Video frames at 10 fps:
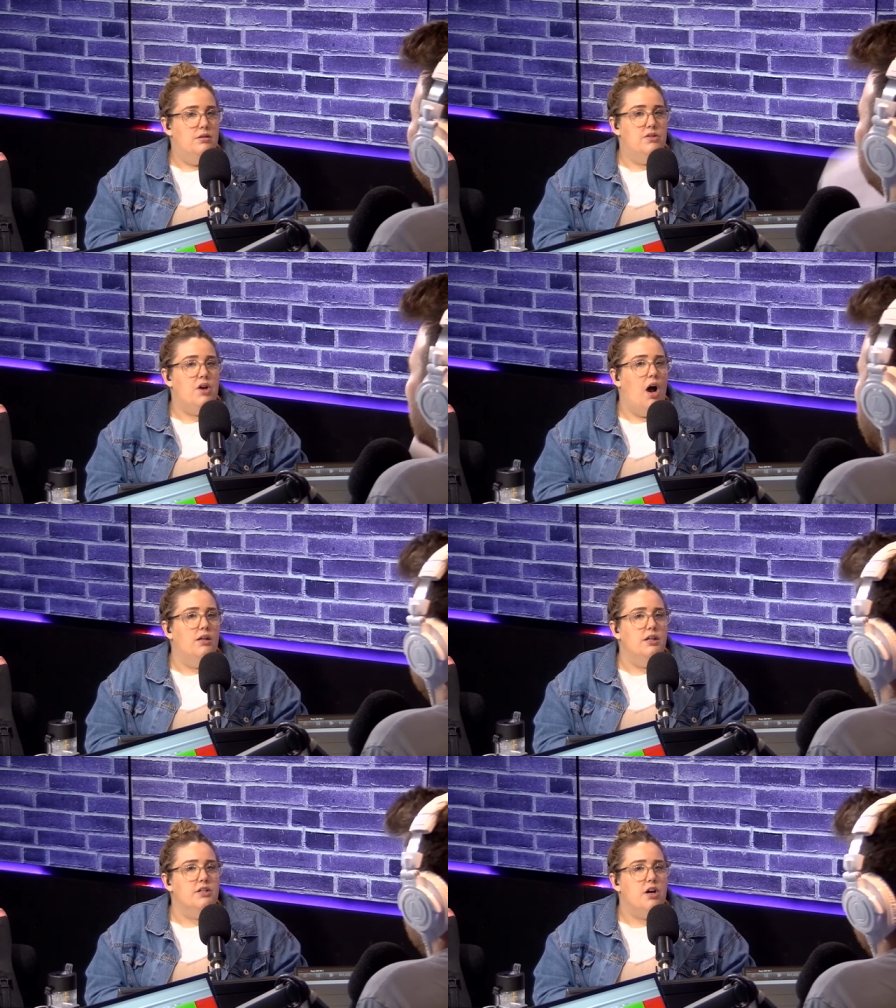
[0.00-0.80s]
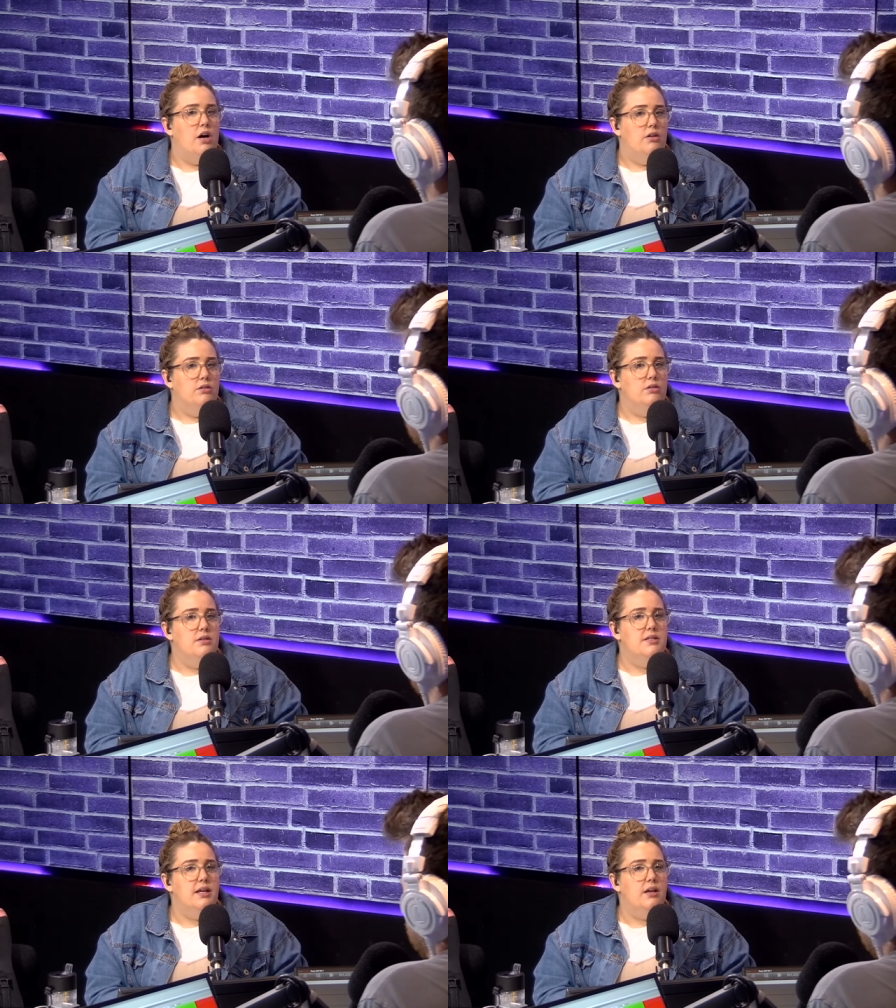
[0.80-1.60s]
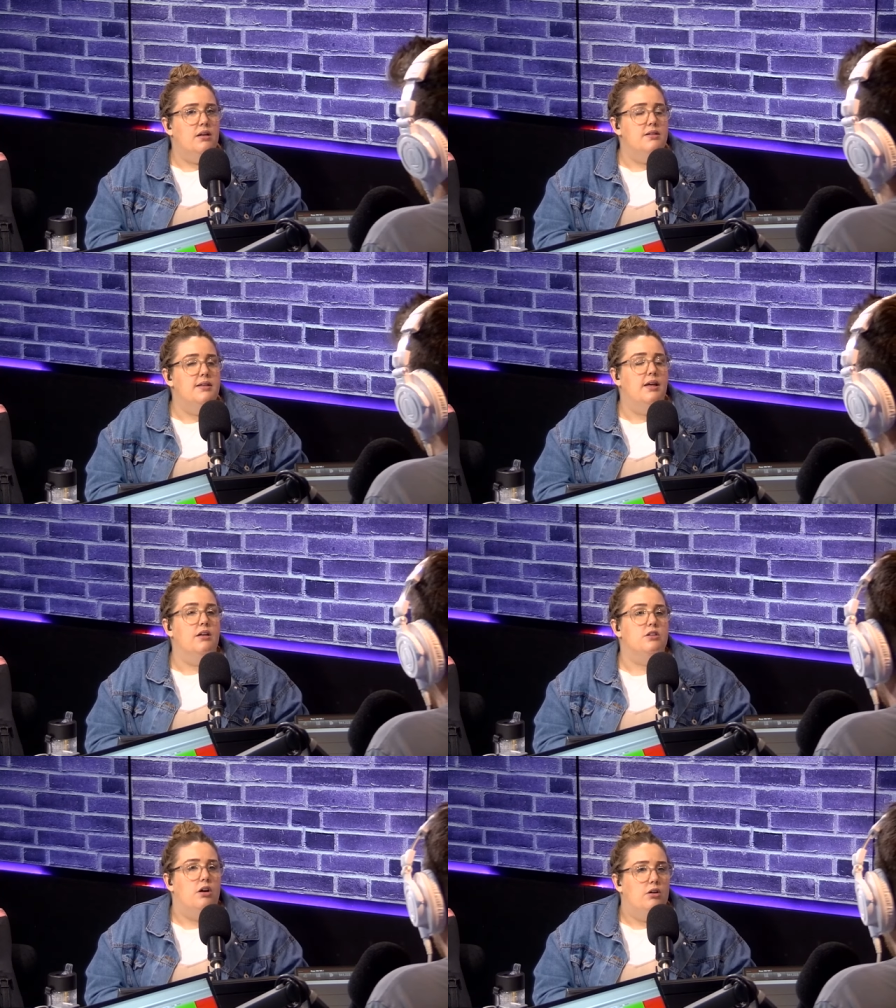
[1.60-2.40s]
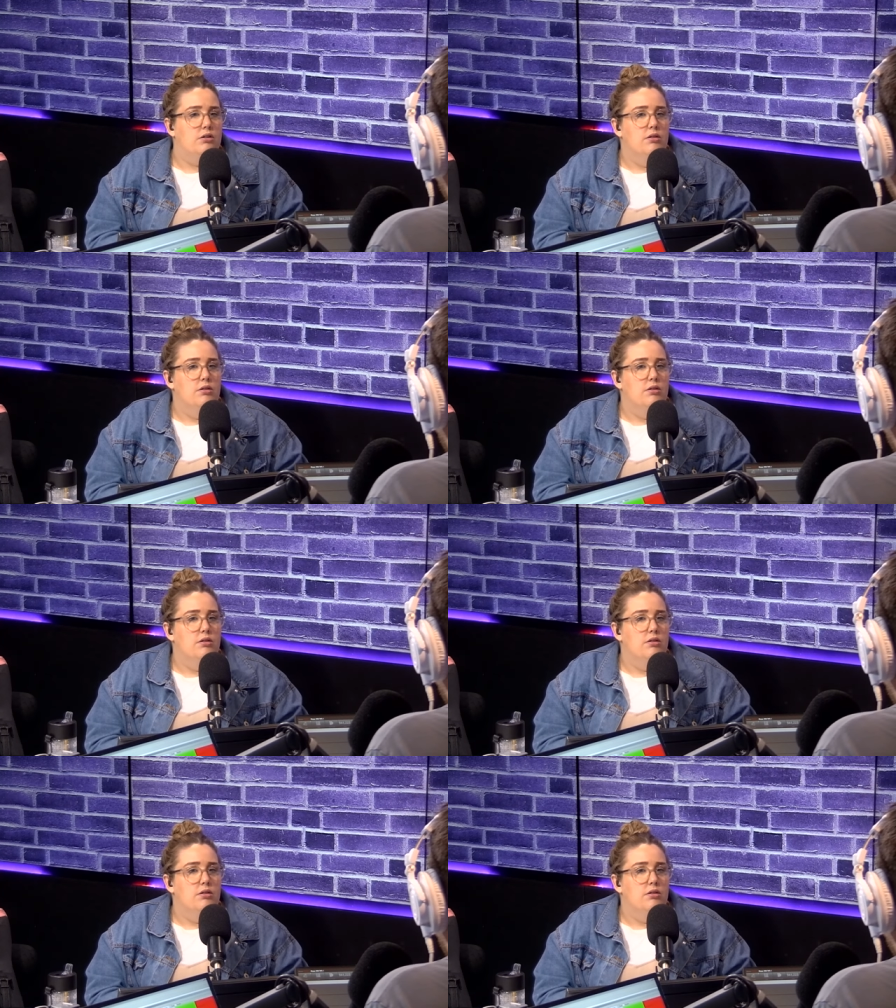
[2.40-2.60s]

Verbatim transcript: If you Xylitol. listen to the podcast, just assume. Zingadong.